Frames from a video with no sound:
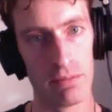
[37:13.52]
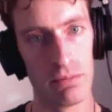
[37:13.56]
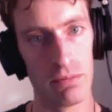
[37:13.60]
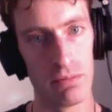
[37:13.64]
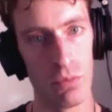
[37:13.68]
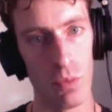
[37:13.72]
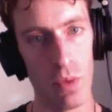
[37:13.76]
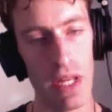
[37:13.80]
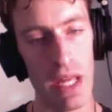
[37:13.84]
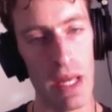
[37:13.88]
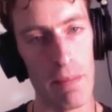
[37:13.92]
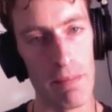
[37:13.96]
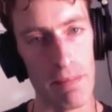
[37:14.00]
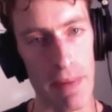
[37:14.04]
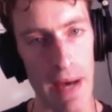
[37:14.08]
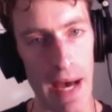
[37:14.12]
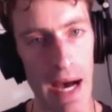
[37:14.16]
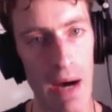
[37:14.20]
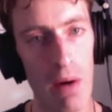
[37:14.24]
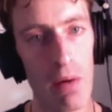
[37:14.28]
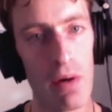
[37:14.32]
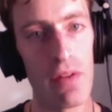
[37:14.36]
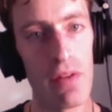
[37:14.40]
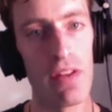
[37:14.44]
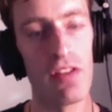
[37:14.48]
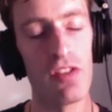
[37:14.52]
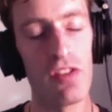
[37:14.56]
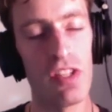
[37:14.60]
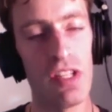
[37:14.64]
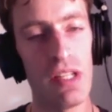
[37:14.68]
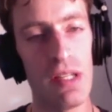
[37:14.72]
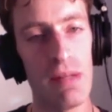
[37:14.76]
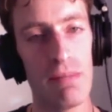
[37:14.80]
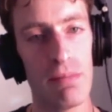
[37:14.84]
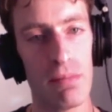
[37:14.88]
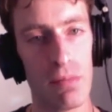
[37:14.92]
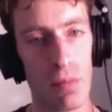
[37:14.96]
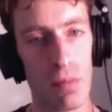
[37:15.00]
we empower the
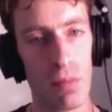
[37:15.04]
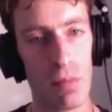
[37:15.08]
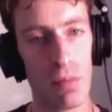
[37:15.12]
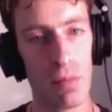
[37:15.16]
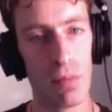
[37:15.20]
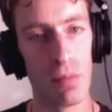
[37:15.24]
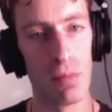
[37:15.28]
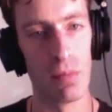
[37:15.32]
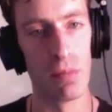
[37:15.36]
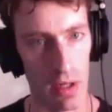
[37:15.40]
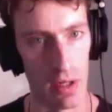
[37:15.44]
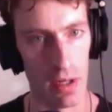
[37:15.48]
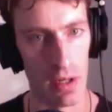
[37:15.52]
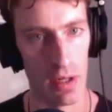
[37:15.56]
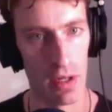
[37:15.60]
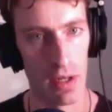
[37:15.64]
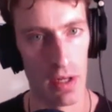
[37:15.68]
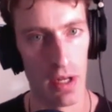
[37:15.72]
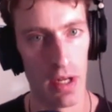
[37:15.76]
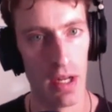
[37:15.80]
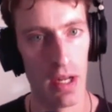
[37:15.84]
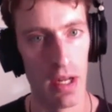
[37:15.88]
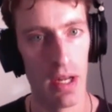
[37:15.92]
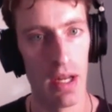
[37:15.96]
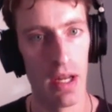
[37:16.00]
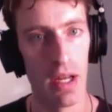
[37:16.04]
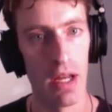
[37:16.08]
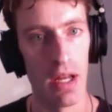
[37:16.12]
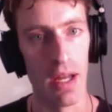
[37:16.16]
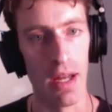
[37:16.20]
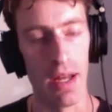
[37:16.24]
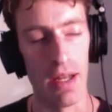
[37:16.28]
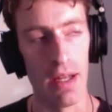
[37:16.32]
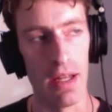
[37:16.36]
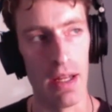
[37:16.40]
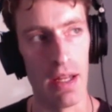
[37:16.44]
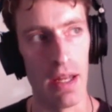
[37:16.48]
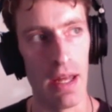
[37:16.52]
team more,
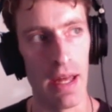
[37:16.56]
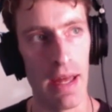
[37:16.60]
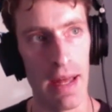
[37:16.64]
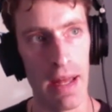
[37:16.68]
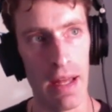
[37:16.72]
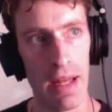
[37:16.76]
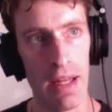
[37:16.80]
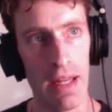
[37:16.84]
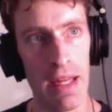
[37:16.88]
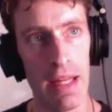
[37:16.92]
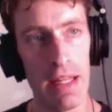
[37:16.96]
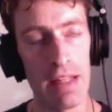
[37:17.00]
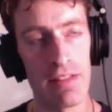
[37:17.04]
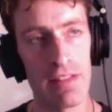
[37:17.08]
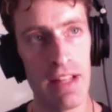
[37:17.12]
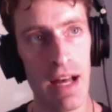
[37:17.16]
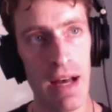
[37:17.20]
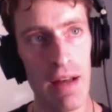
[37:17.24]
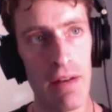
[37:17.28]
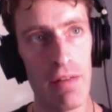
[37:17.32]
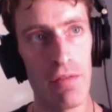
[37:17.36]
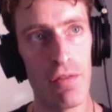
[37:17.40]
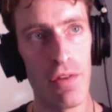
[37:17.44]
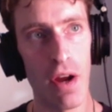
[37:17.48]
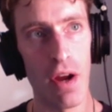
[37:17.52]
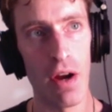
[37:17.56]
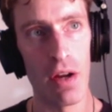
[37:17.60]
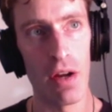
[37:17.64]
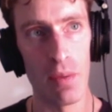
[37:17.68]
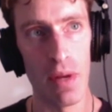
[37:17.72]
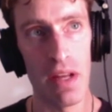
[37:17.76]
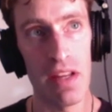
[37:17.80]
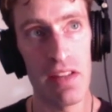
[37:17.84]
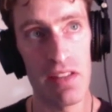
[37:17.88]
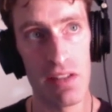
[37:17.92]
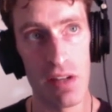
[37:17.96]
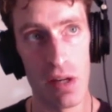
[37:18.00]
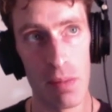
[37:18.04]
it's not very
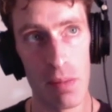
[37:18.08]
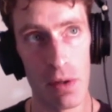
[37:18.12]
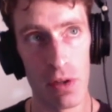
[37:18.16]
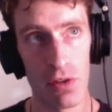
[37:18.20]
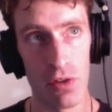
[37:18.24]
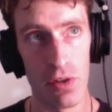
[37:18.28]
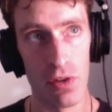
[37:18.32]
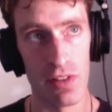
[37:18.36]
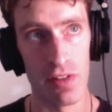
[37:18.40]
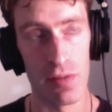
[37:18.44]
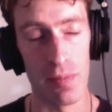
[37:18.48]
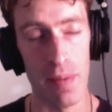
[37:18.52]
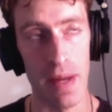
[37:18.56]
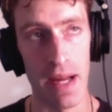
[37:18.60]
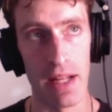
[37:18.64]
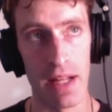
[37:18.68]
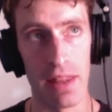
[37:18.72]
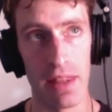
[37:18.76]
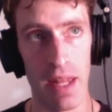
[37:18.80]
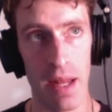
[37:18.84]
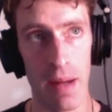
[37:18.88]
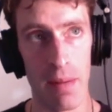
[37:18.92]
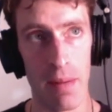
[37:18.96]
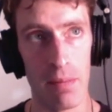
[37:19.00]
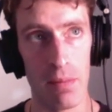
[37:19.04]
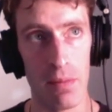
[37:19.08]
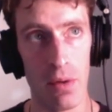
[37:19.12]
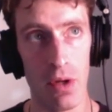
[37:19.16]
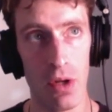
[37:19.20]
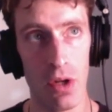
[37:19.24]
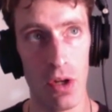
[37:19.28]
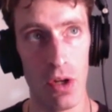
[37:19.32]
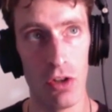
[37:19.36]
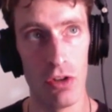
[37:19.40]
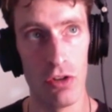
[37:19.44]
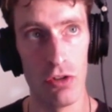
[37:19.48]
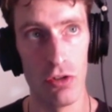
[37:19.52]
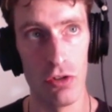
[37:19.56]
reasonable to expect them
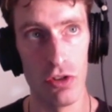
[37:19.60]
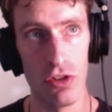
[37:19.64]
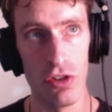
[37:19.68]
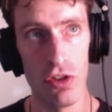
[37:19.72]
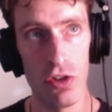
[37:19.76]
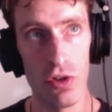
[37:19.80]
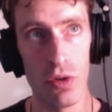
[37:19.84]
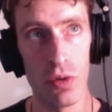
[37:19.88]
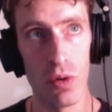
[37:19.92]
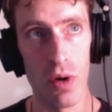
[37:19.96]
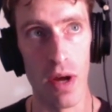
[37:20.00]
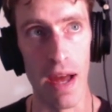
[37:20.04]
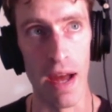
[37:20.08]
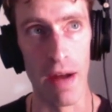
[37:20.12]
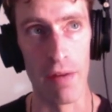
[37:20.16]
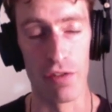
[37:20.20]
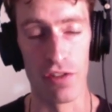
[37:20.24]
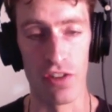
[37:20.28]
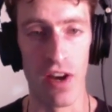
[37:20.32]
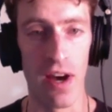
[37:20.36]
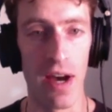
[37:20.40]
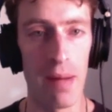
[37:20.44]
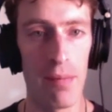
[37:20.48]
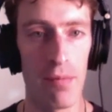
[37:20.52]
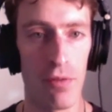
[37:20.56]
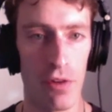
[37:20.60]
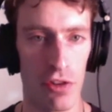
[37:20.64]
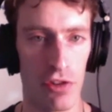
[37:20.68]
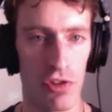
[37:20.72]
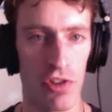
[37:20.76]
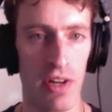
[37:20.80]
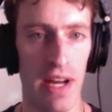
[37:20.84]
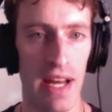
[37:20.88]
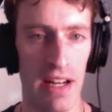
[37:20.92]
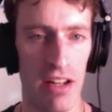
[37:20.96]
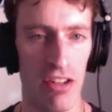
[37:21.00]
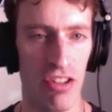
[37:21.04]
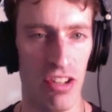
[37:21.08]
to have time for
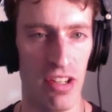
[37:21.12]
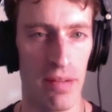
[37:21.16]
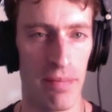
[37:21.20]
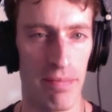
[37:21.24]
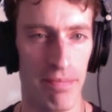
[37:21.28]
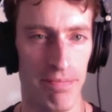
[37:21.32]
strategy.